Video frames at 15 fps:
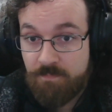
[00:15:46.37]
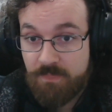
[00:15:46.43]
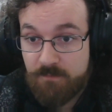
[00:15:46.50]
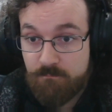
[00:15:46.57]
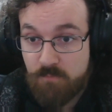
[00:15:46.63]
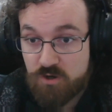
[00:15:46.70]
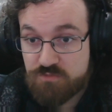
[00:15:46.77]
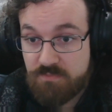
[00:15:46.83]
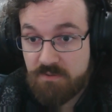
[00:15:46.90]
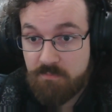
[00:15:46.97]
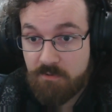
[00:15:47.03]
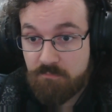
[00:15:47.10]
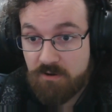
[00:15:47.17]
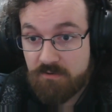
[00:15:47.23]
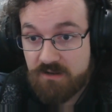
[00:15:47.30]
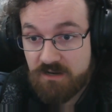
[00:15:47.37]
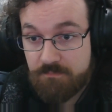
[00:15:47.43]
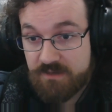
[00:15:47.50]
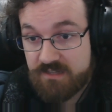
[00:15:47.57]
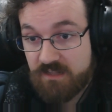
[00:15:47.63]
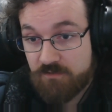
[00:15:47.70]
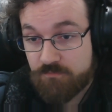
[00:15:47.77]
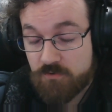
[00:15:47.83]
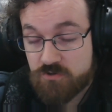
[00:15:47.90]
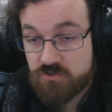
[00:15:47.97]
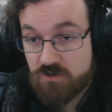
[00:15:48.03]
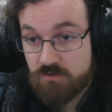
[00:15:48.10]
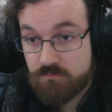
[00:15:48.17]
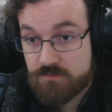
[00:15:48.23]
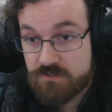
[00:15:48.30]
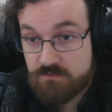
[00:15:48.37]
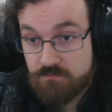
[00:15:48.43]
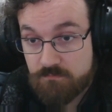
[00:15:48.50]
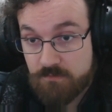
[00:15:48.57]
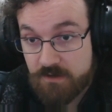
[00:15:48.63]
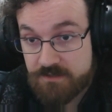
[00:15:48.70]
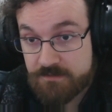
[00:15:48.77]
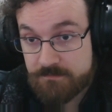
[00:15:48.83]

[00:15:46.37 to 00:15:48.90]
most people are probably going to pick that first service, right?